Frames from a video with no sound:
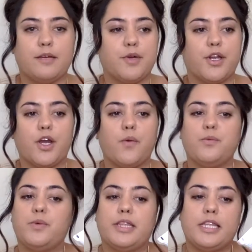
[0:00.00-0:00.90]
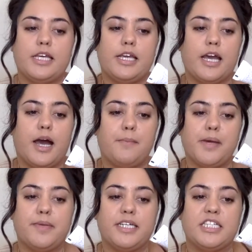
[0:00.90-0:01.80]
I'm going to go in with the
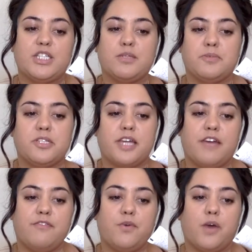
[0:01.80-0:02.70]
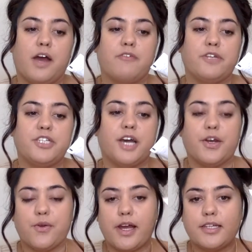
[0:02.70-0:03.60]
Maybelline Super Stay Full Coverage
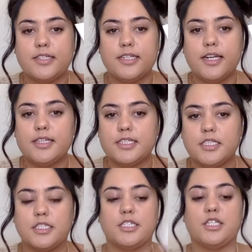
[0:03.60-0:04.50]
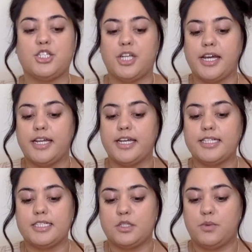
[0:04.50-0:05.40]
Under Eye Concealer. This is in the shade
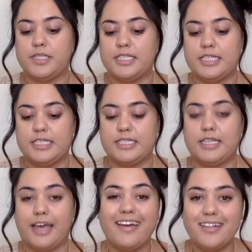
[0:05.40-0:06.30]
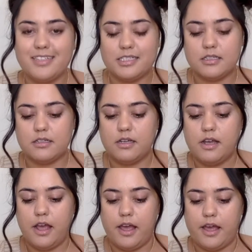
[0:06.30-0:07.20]
20 Sand.
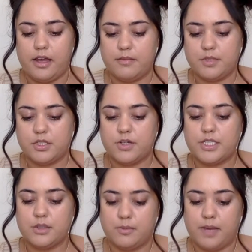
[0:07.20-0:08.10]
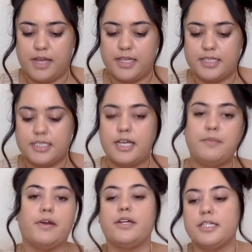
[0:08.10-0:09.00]
And I'm just going to apply that in the same
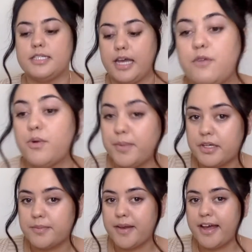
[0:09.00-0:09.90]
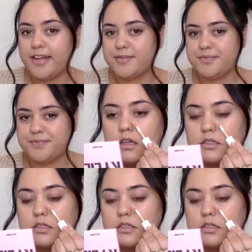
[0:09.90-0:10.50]
areas that Robert applied him.